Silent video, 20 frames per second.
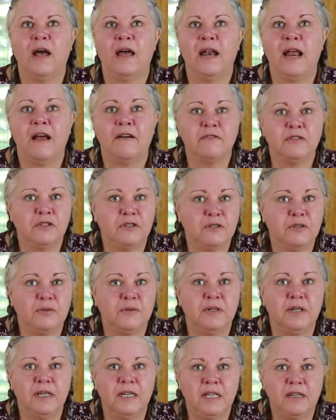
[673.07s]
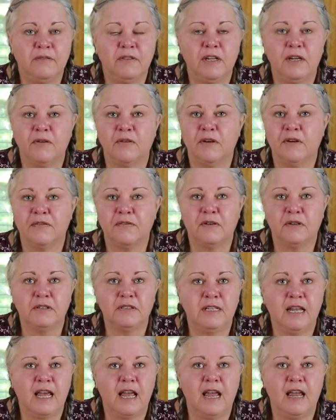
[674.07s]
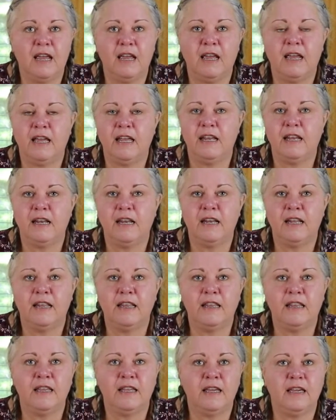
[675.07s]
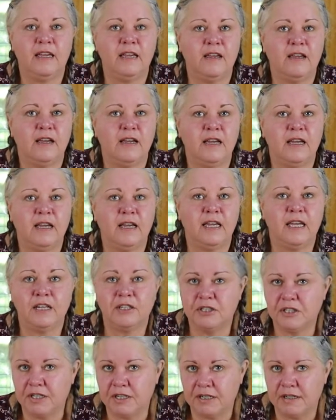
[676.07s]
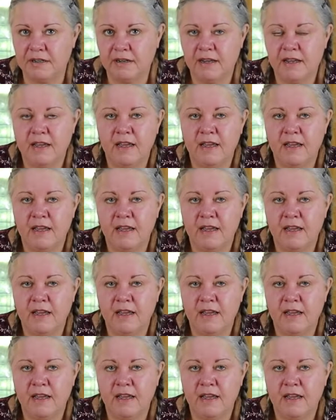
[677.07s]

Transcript: an afternoon, an evening, or a full day in the kitchen